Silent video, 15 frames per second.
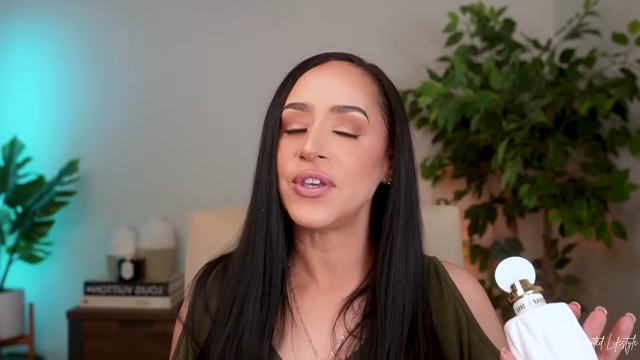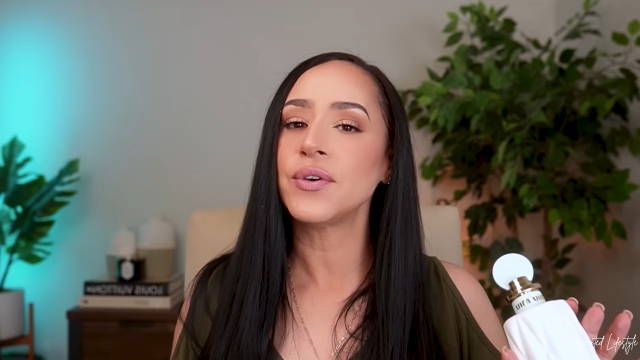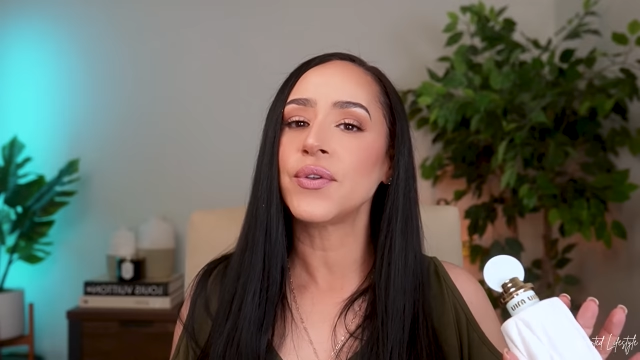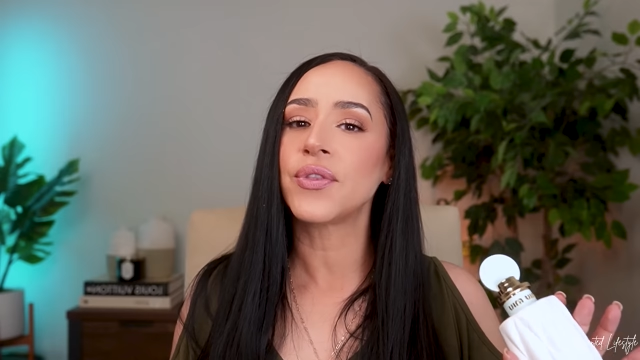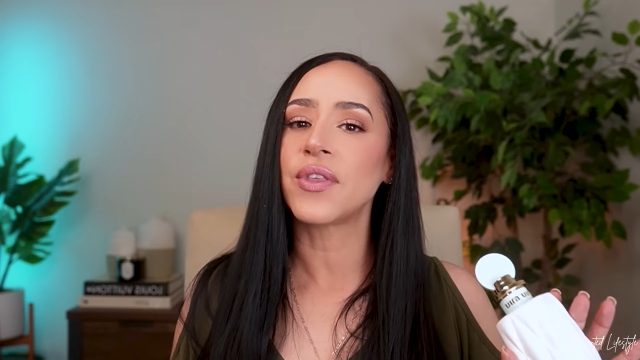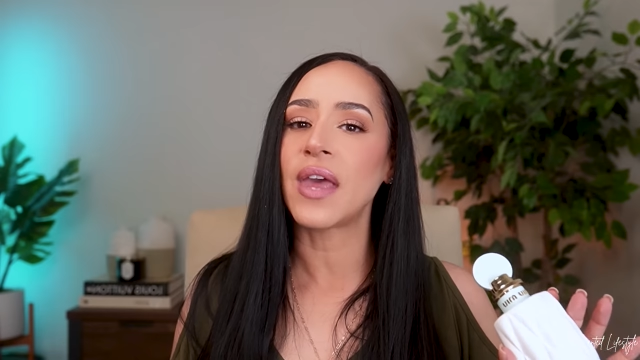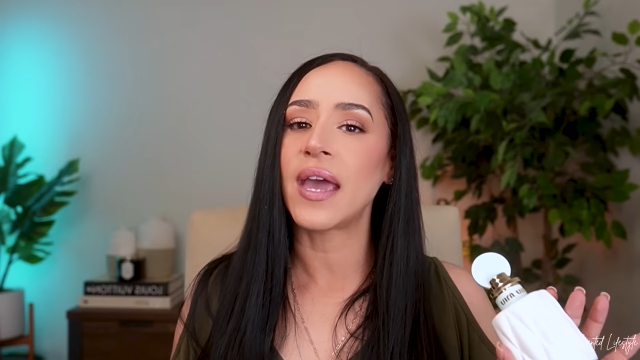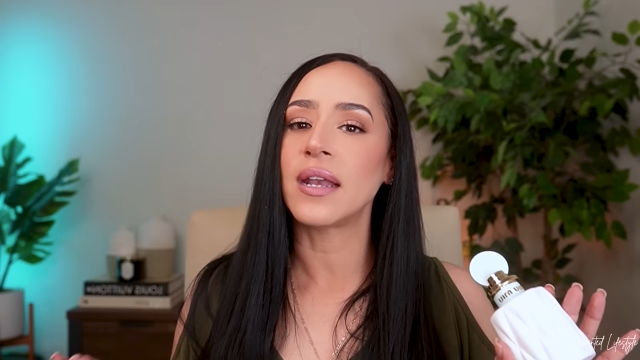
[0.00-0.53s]
I
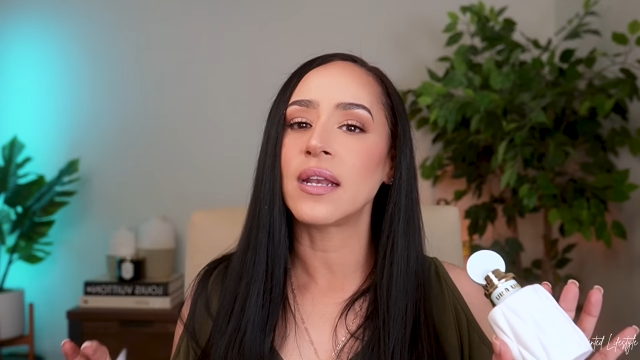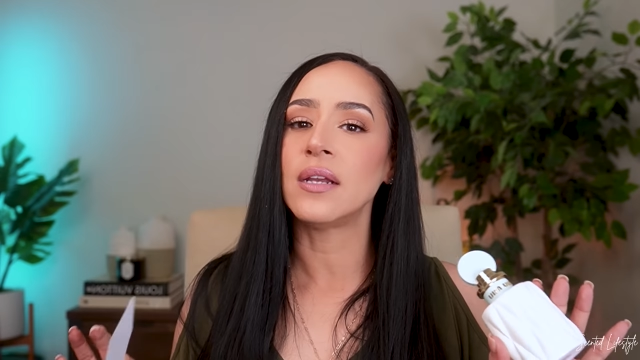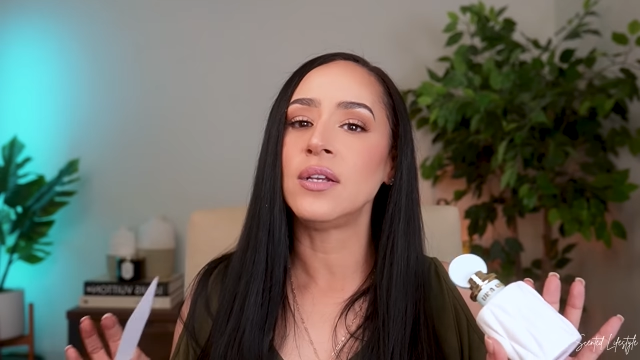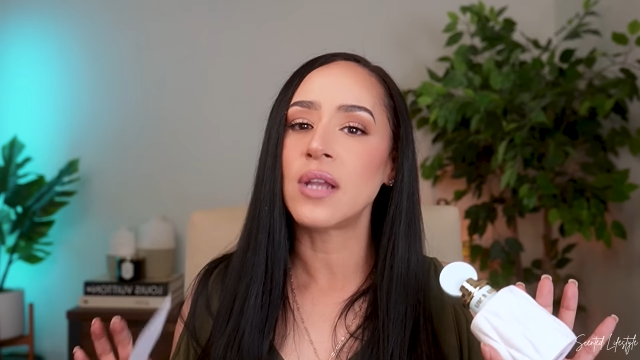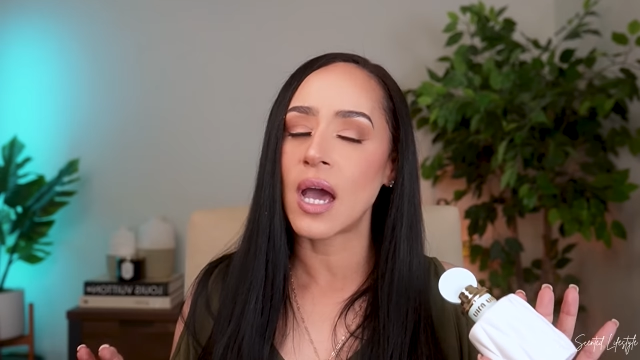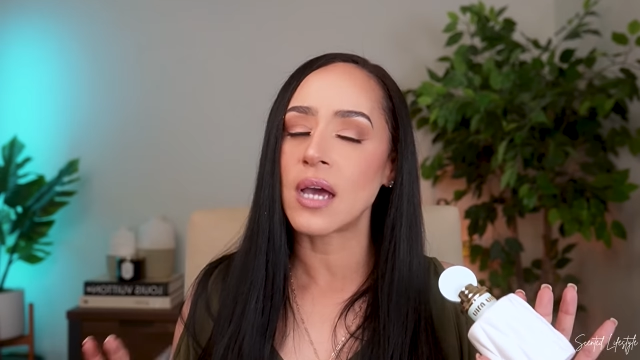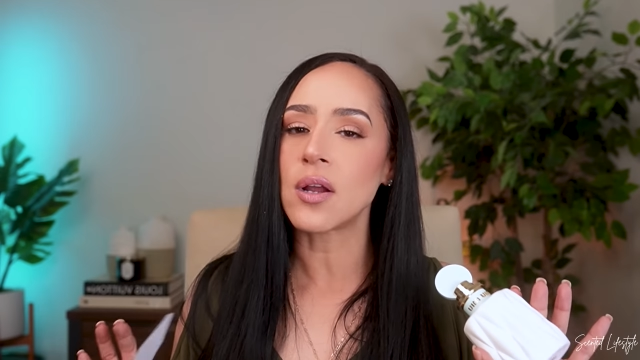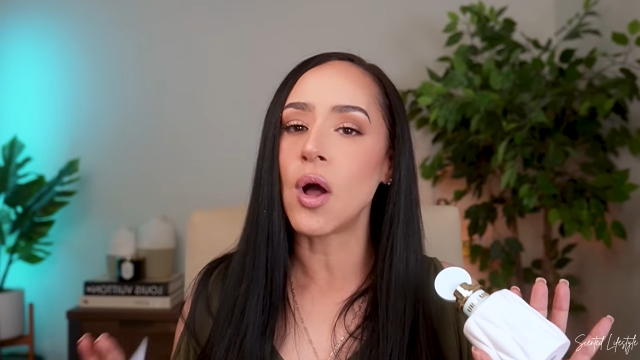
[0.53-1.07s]
feel
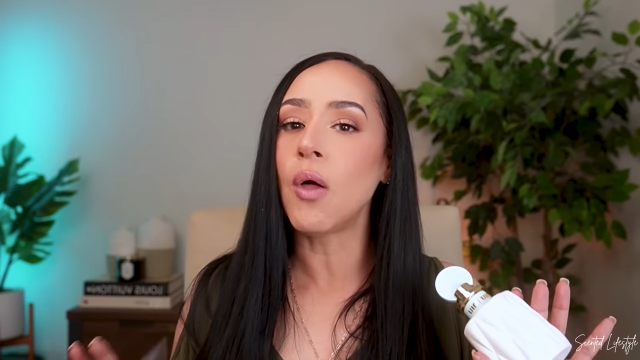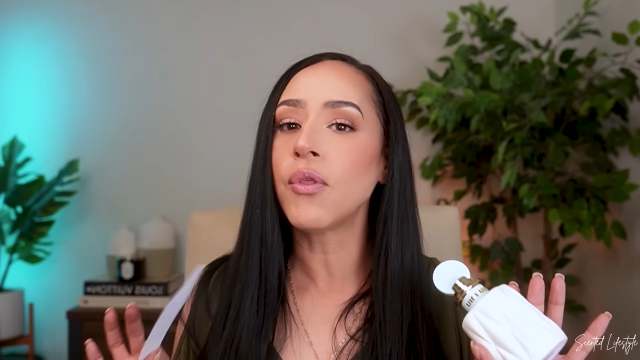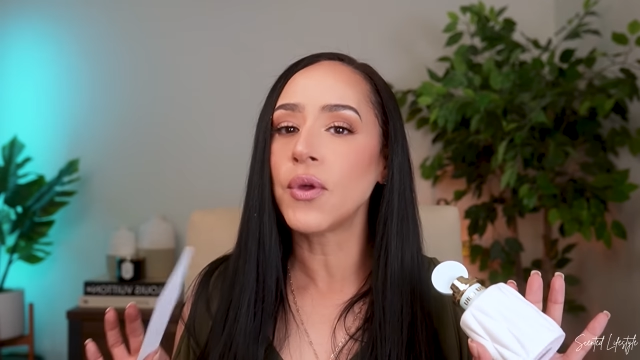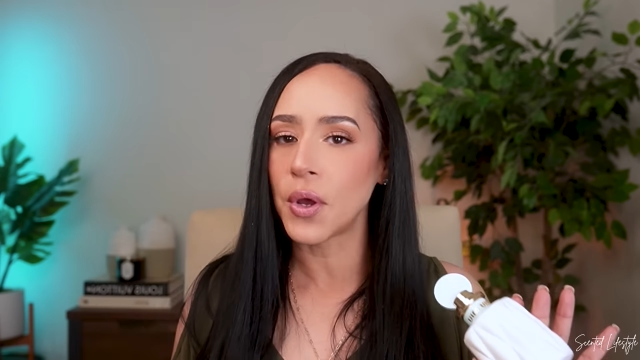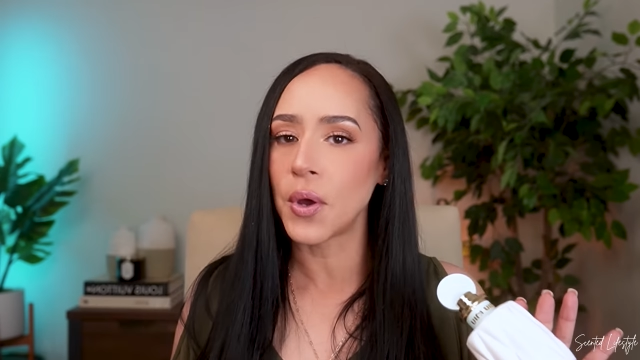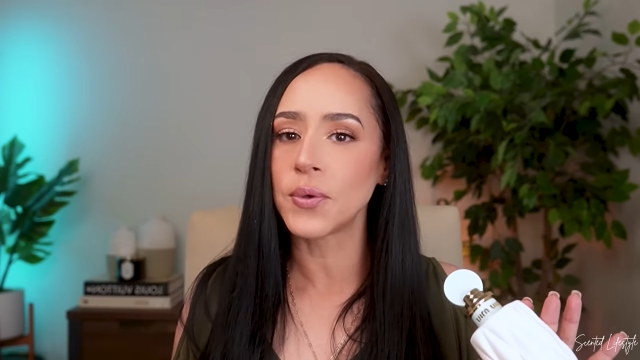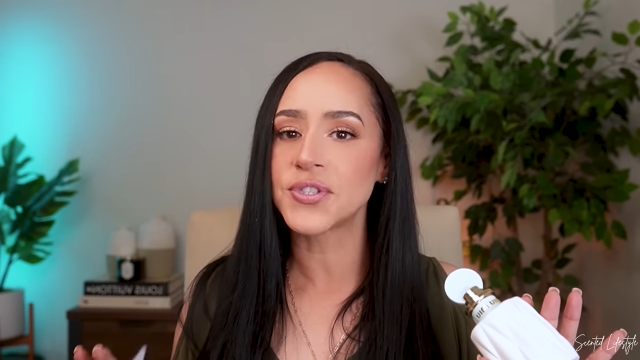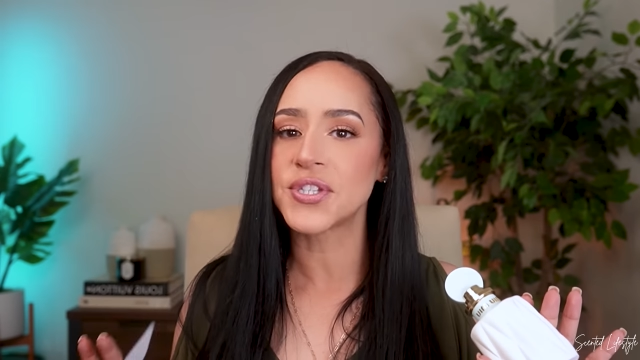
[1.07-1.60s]
that not
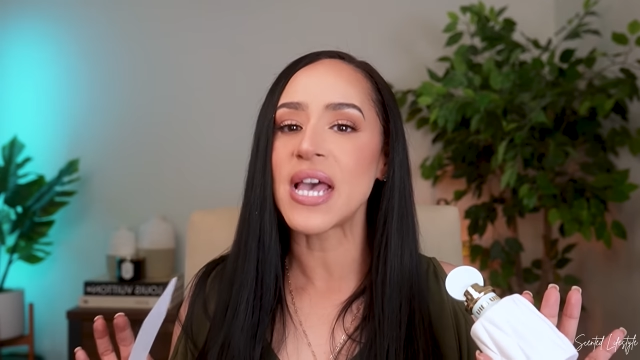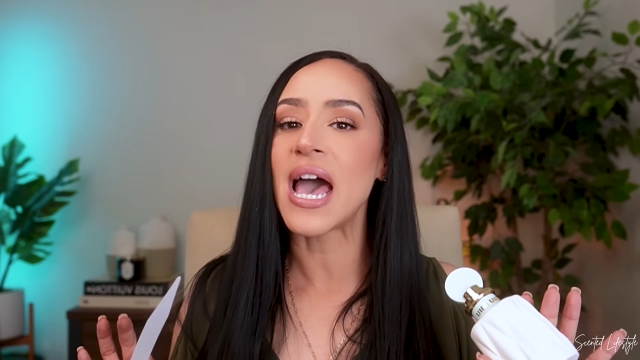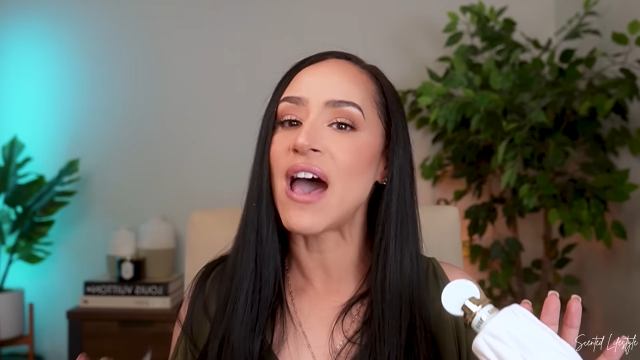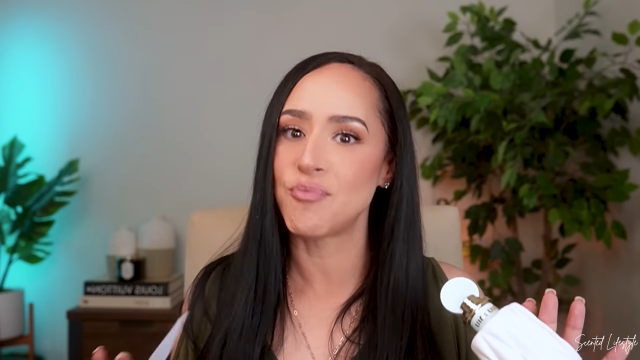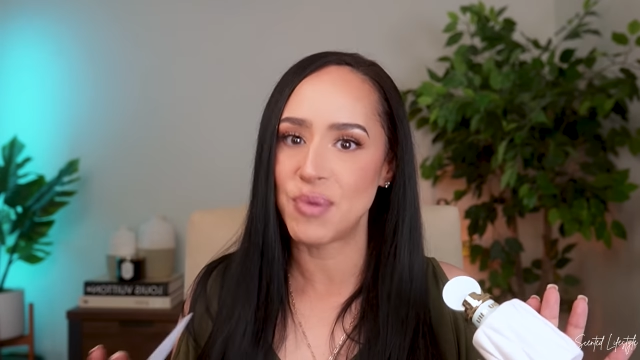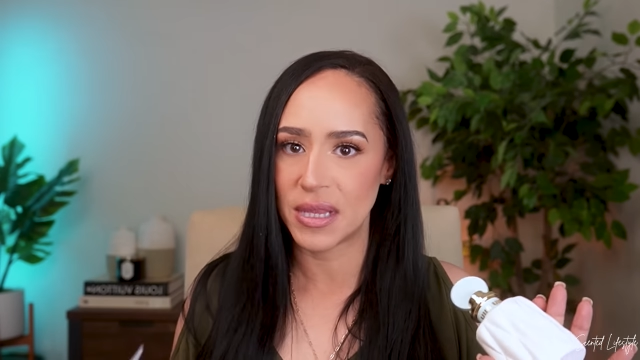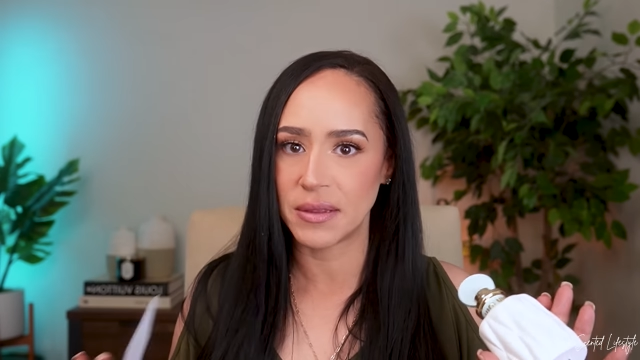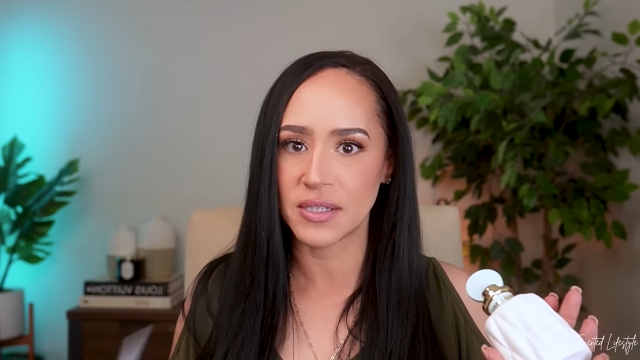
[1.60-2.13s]
all the
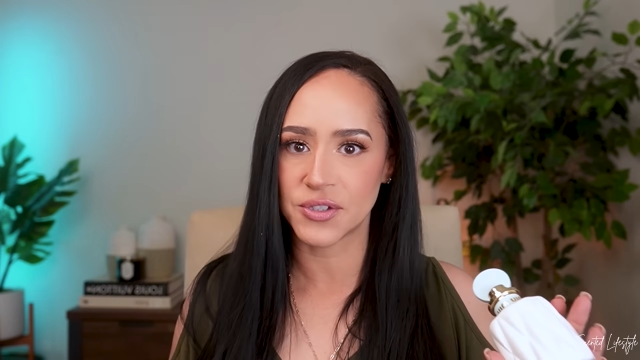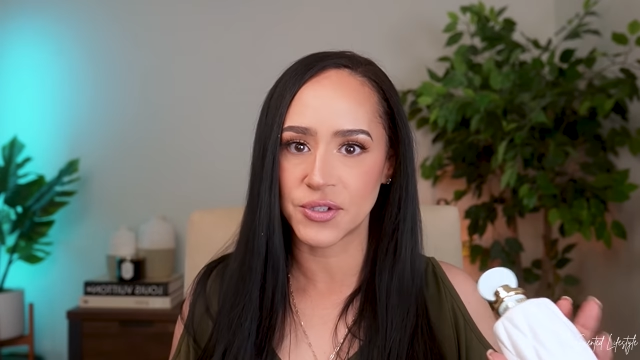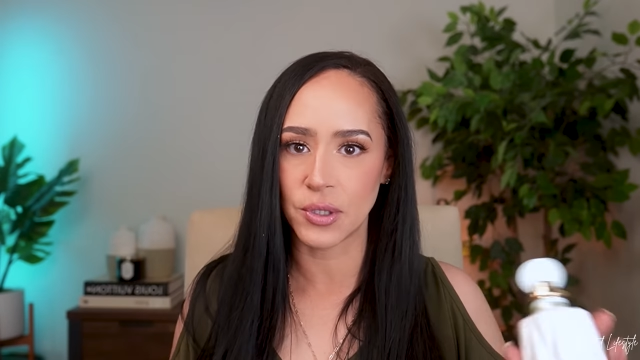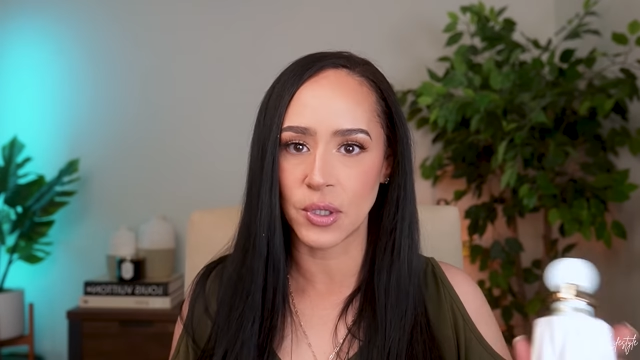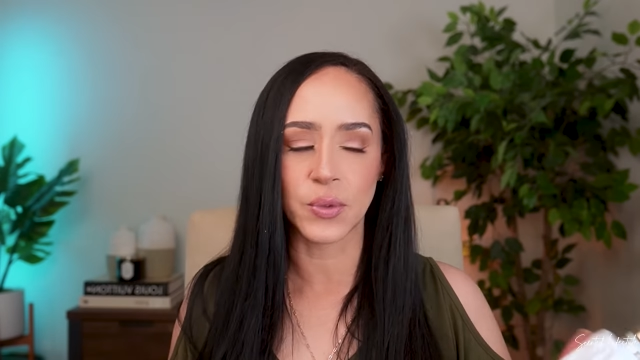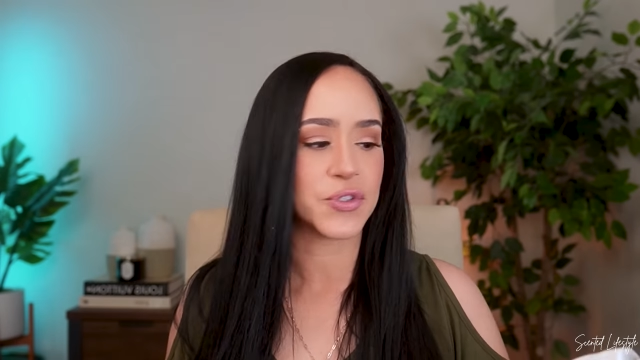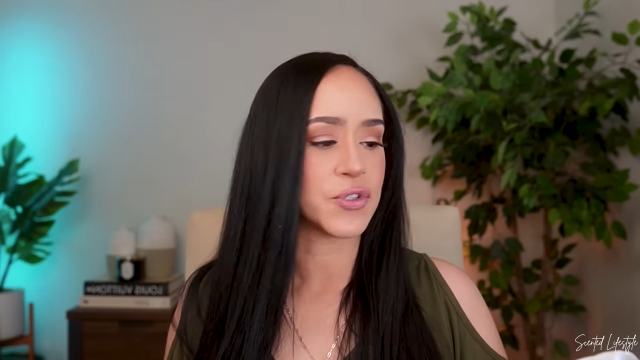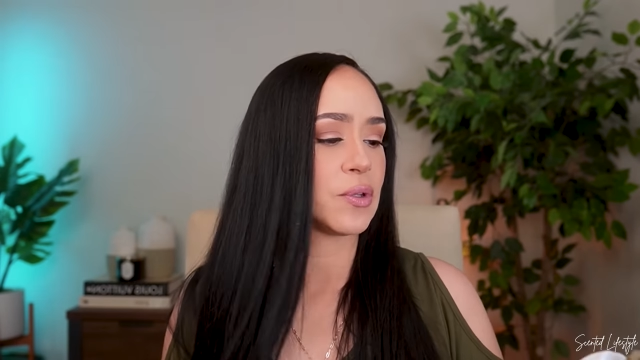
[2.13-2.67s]
notes have been
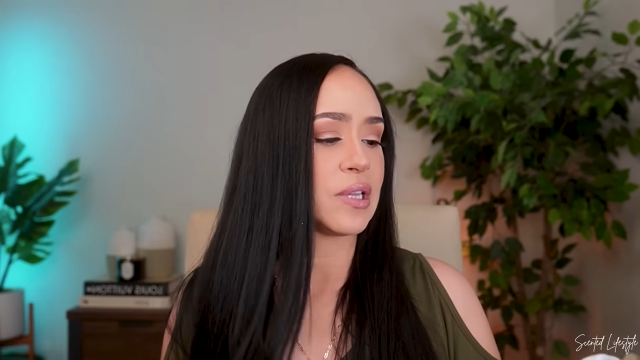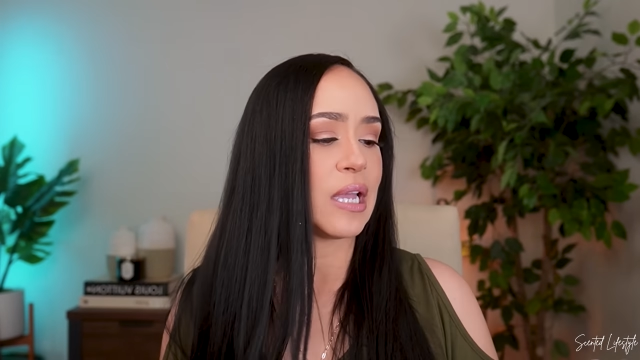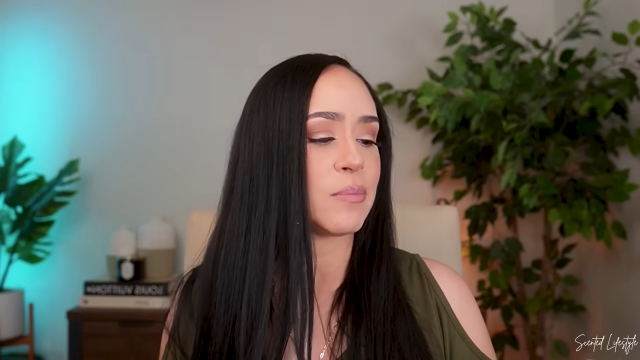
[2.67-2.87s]
disclosed.